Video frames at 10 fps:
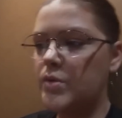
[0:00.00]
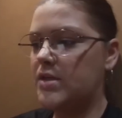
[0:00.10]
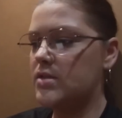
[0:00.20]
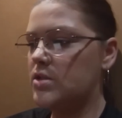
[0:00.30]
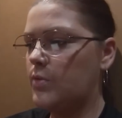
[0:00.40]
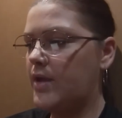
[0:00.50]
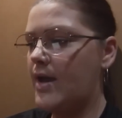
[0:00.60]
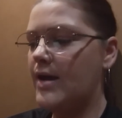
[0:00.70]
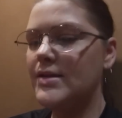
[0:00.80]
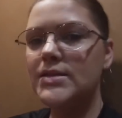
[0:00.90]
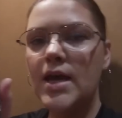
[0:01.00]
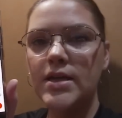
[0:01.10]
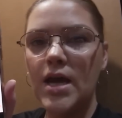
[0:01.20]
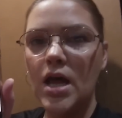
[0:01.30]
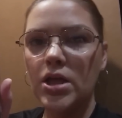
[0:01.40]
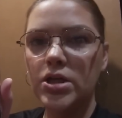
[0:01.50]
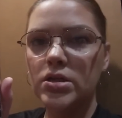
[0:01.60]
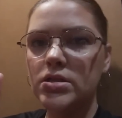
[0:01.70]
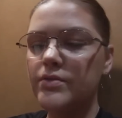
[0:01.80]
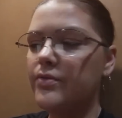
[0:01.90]
sweet. So we got $10,
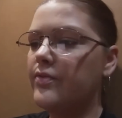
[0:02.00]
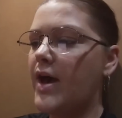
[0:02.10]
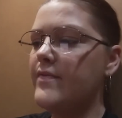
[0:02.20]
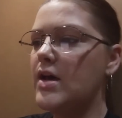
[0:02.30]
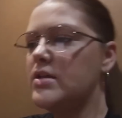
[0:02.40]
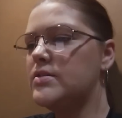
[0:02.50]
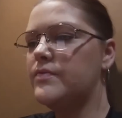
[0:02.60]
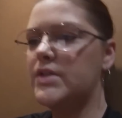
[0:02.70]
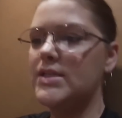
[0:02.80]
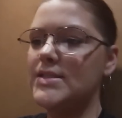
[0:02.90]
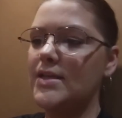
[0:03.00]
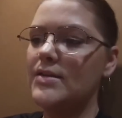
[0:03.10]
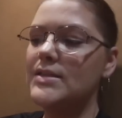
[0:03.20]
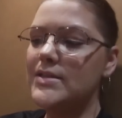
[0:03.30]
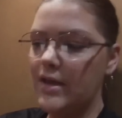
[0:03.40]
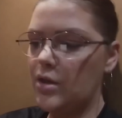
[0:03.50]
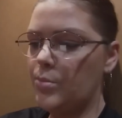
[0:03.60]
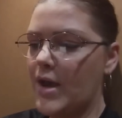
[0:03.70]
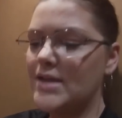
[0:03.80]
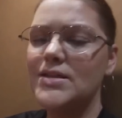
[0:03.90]
$5.50
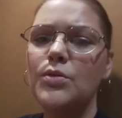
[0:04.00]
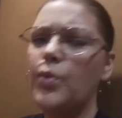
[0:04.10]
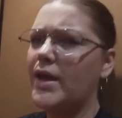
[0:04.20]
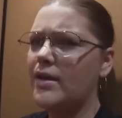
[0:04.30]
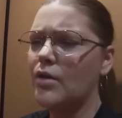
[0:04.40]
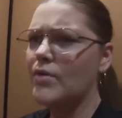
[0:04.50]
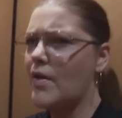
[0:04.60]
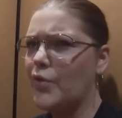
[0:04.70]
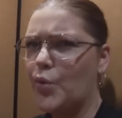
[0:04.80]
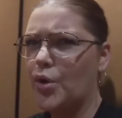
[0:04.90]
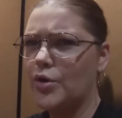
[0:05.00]
tip. I did wait around the